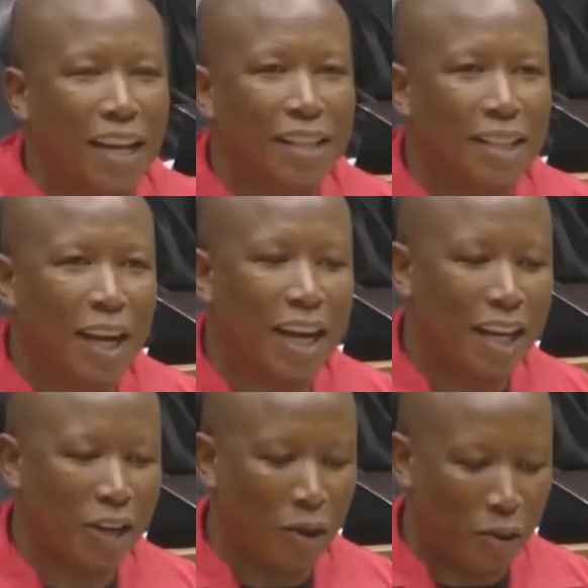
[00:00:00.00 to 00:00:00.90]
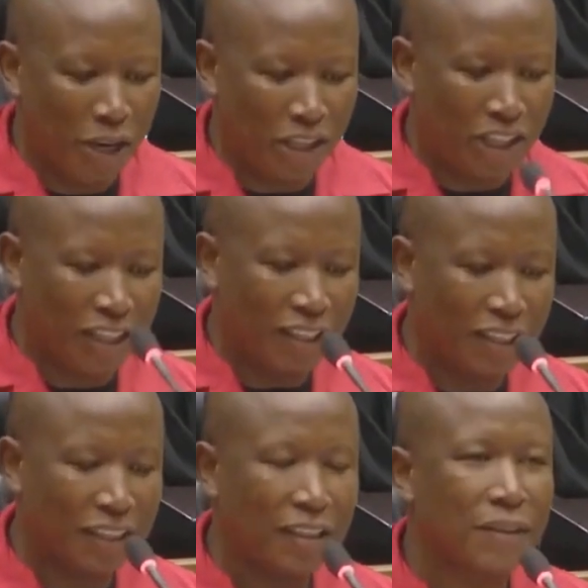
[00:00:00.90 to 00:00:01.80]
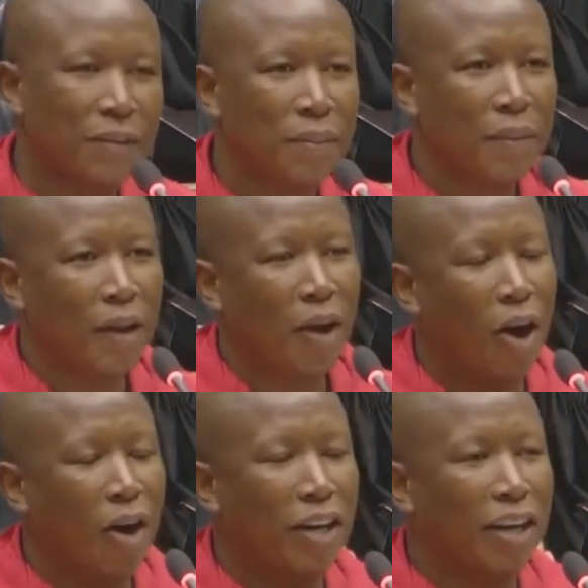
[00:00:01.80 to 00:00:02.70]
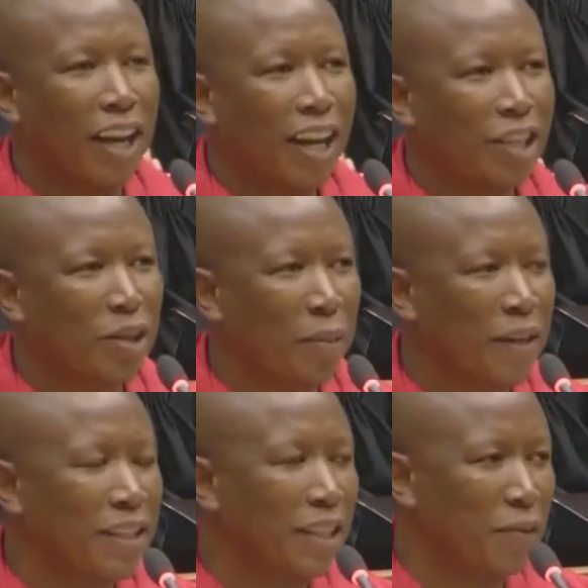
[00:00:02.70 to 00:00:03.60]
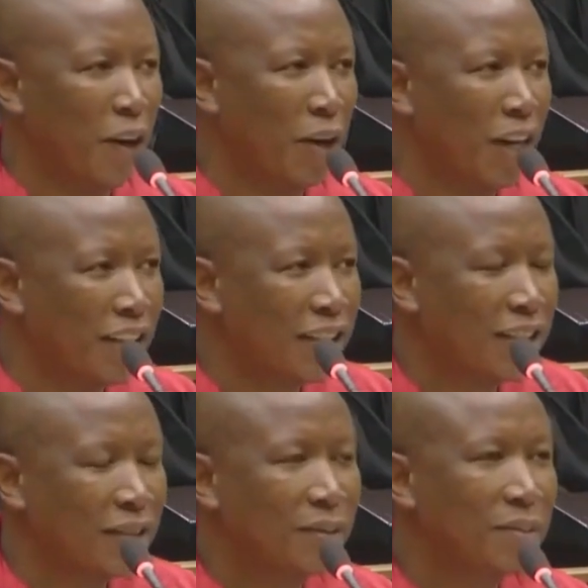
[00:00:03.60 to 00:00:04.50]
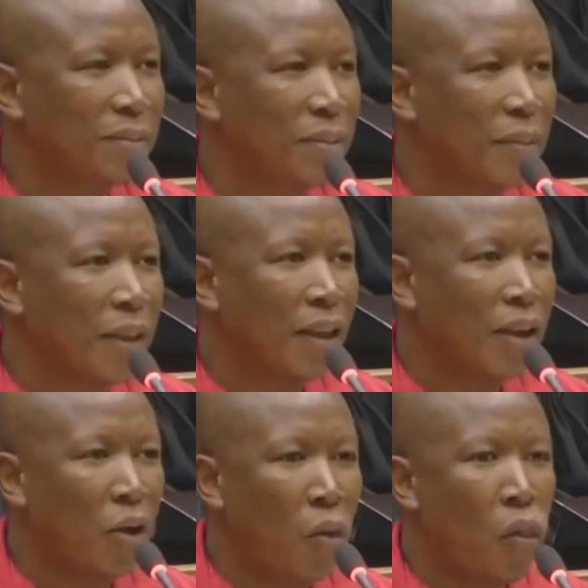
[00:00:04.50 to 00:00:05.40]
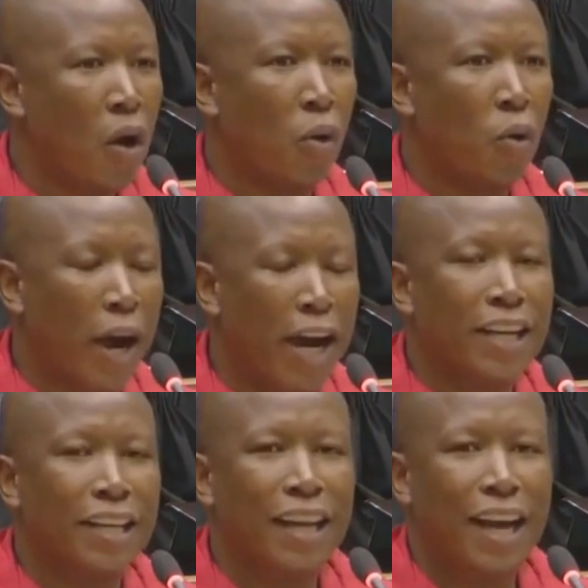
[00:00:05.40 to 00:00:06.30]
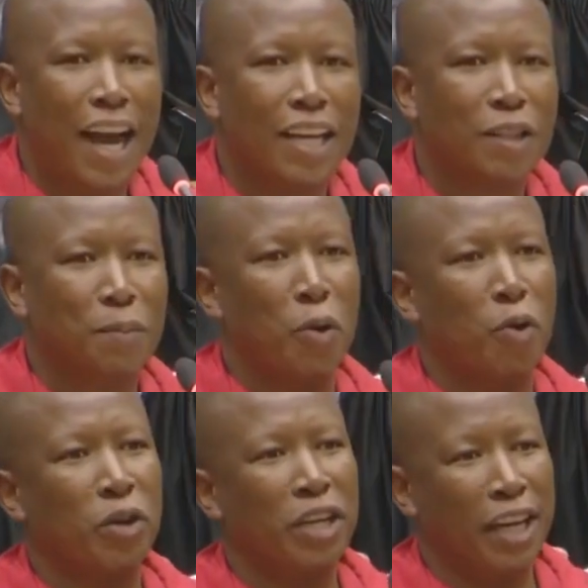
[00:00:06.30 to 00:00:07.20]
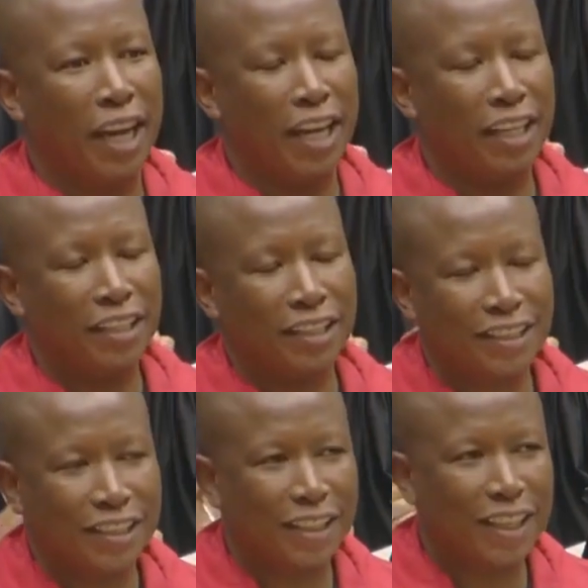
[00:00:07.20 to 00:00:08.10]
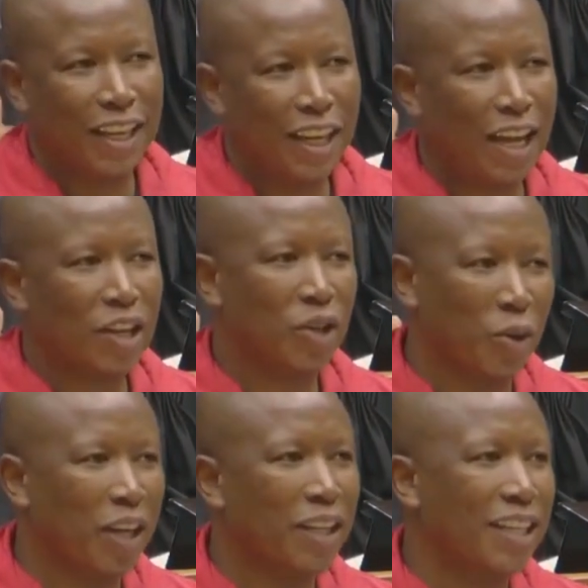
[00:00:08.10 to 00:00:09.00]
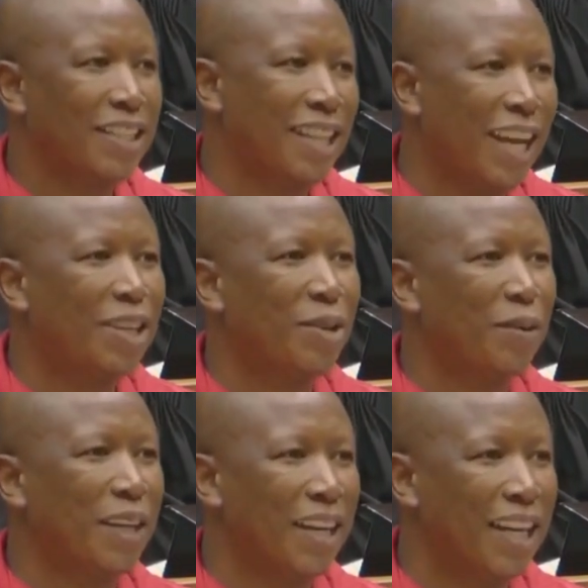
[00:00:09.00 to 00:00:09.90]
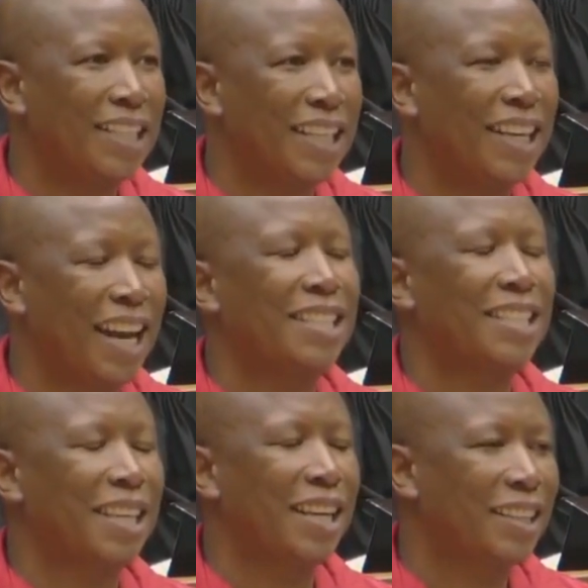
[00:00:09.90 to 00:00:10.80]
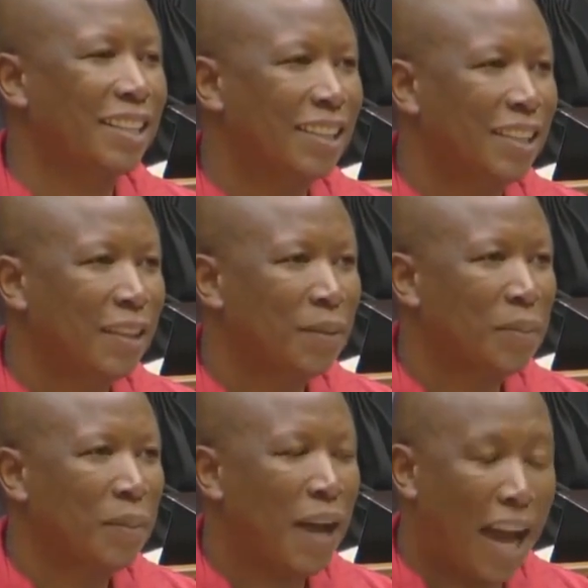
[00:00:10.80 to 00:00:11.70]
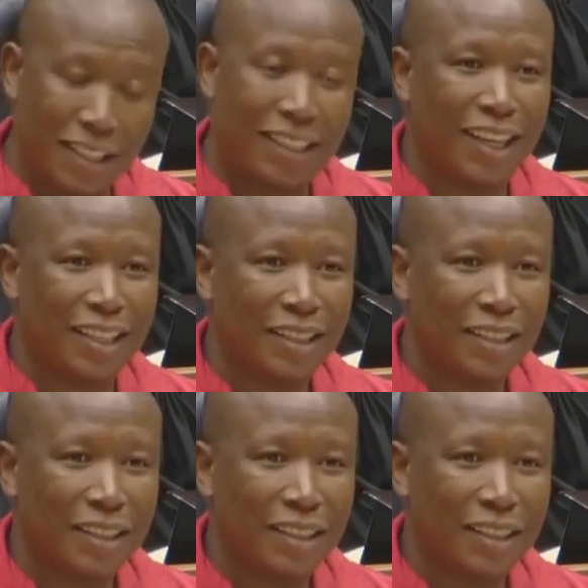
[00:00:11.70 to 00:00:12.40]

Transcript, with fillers: answer your question on uh, domestic violence. When I spoke here during the State of the Nation last year, I said,